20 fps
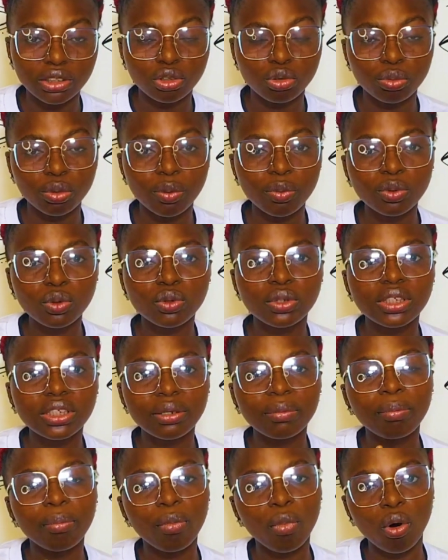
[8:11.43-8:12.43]
you'll be able to
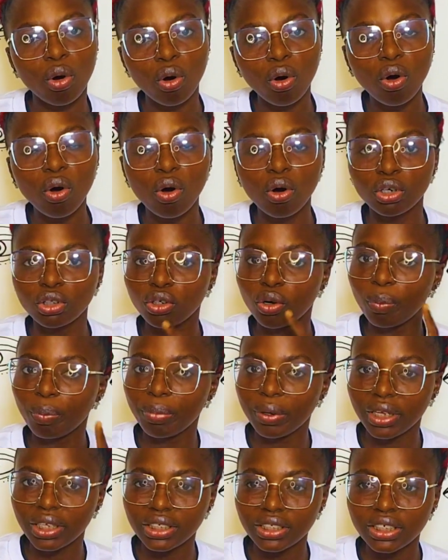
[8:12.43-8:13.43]
see more on your
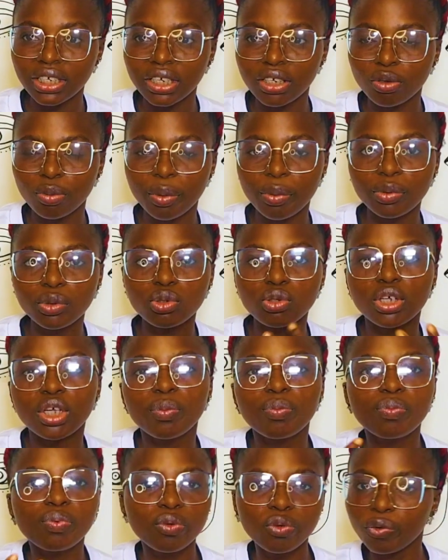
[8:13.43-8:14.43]
page, you'll be able to
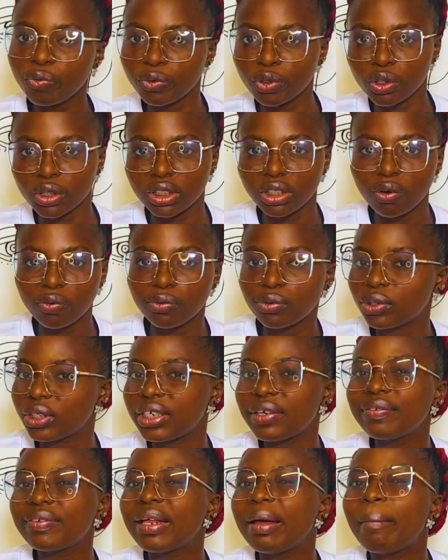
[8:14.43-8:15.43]
improve yourself, to
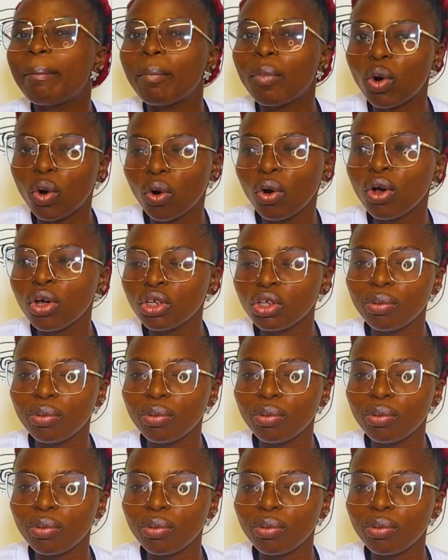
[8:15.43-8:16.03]
give them more,